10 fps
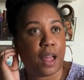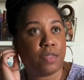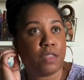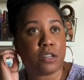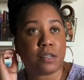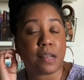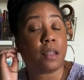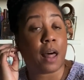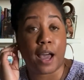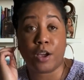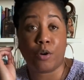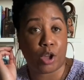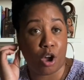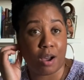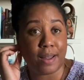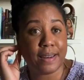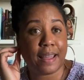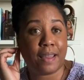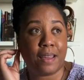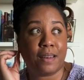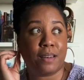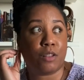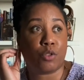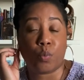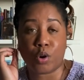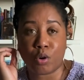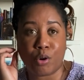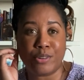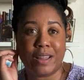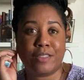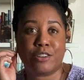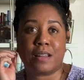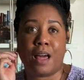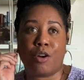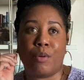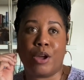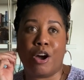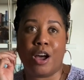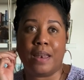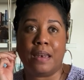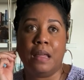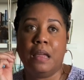There's a lot going on in the world. There's a lot going on